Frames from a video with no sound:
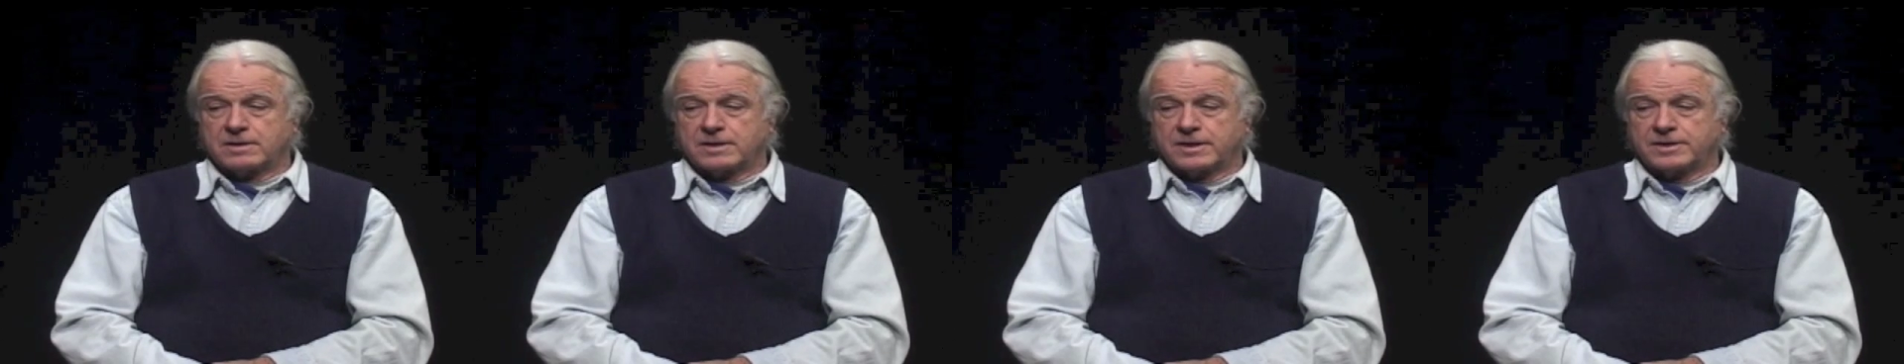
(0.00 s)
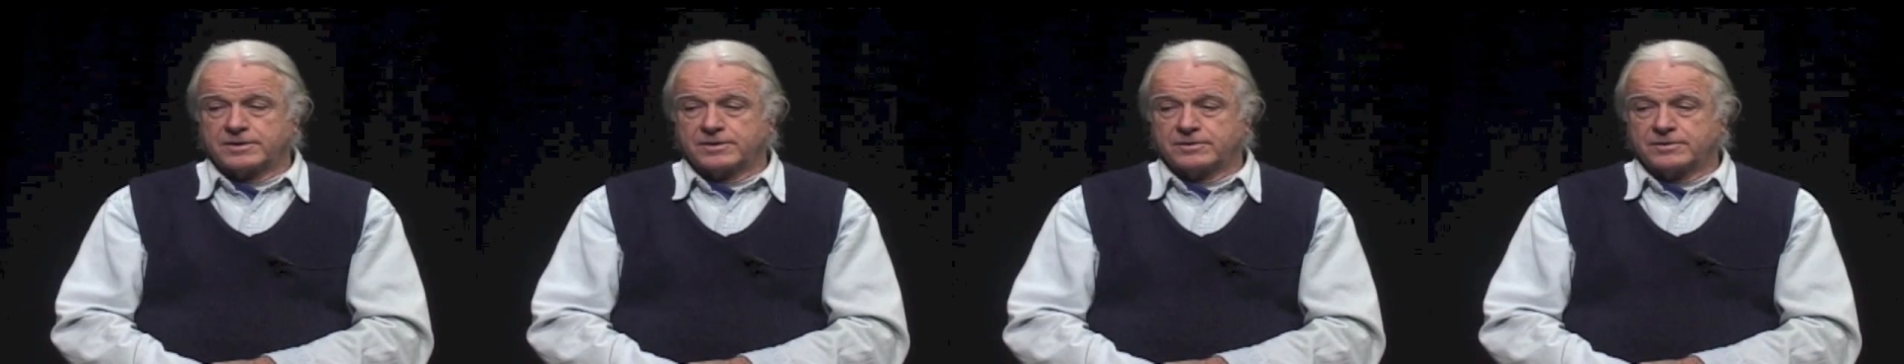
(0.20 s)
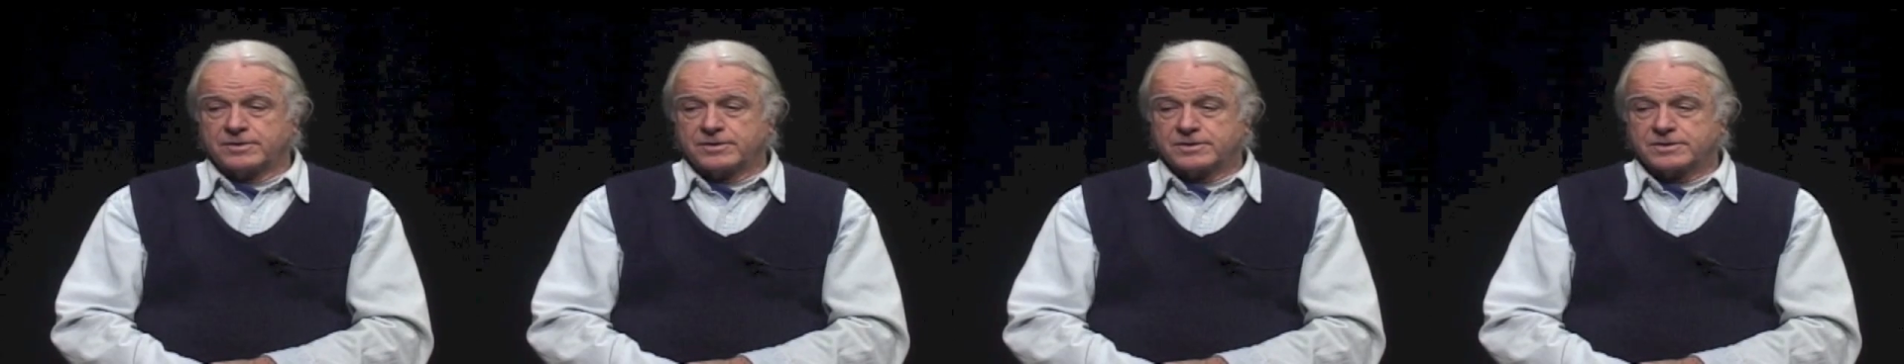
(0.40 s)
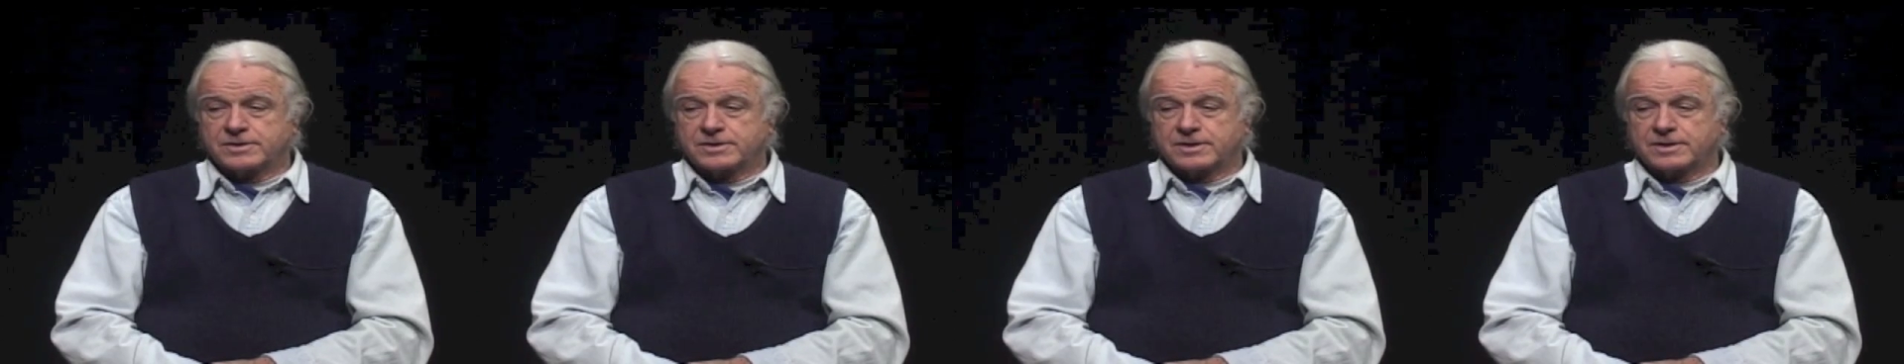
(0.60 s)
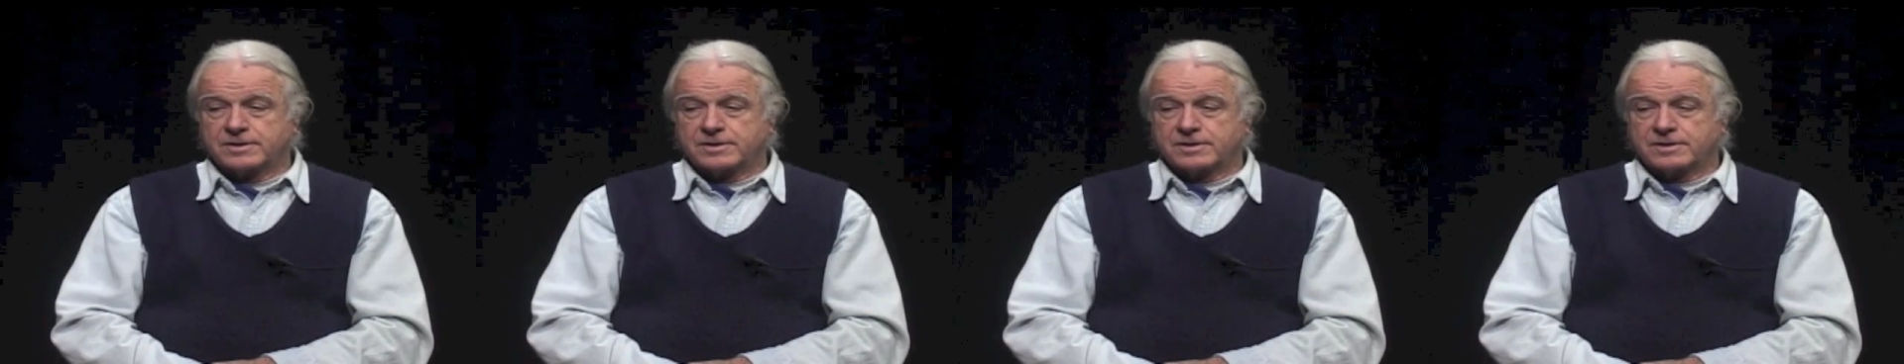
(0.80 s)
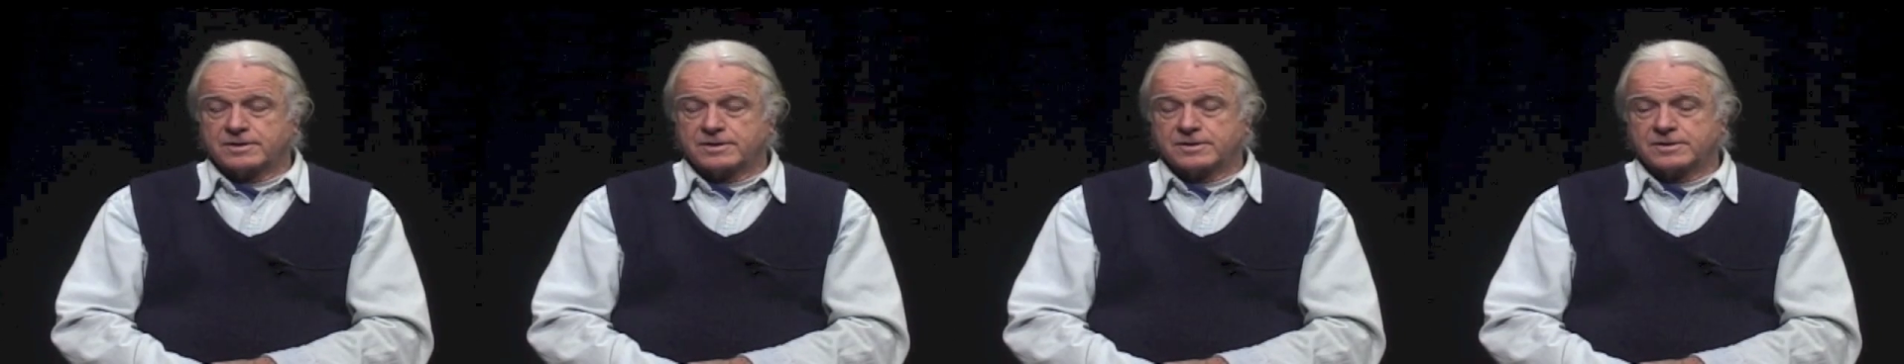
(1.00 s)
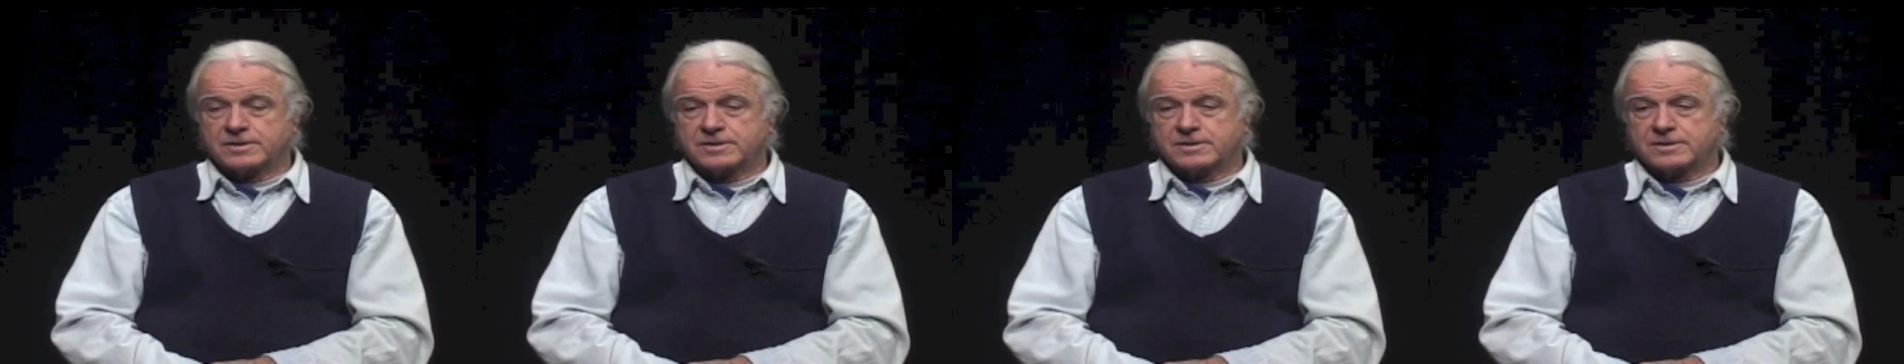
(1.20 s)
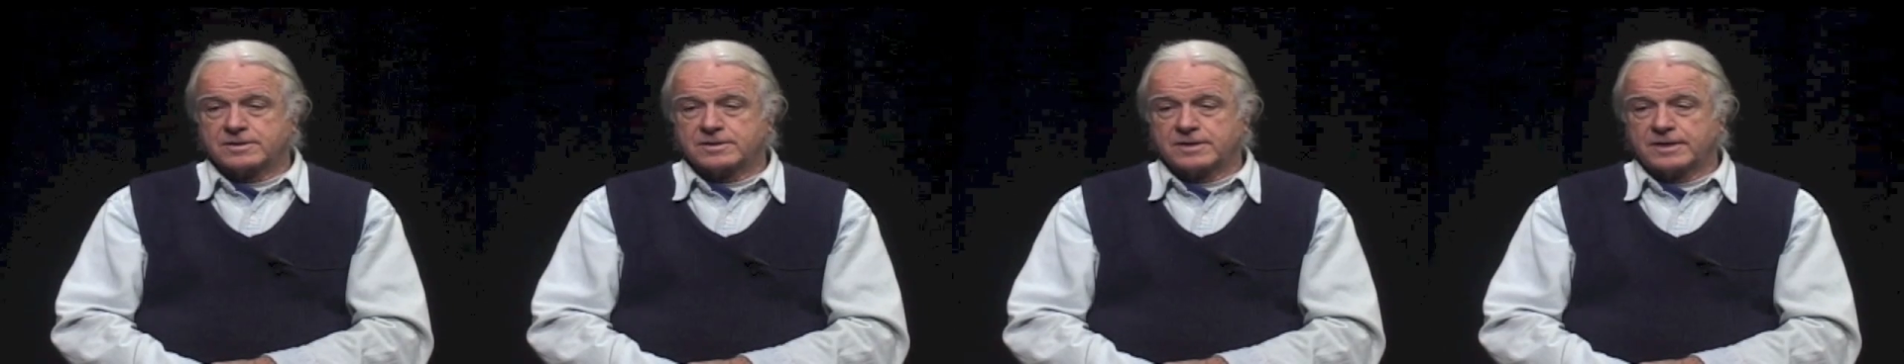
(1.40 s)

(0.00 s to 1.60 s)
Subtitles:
I noticed that this